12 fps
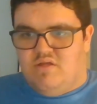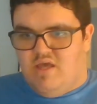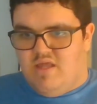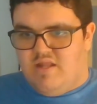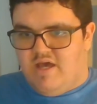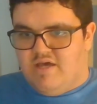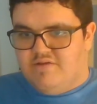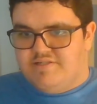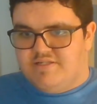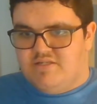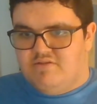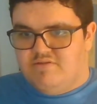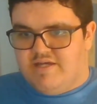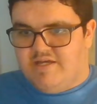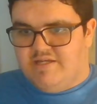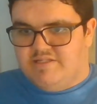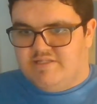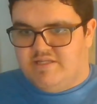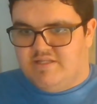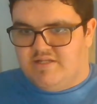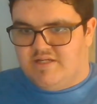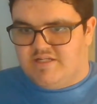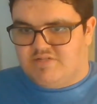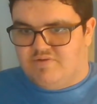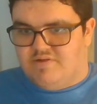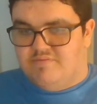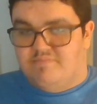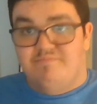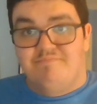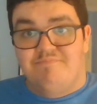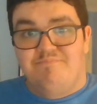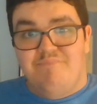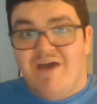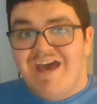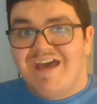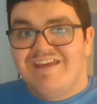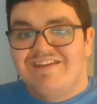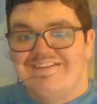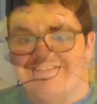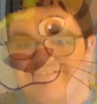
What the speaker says: And I'll see you guys in the next one. Bye!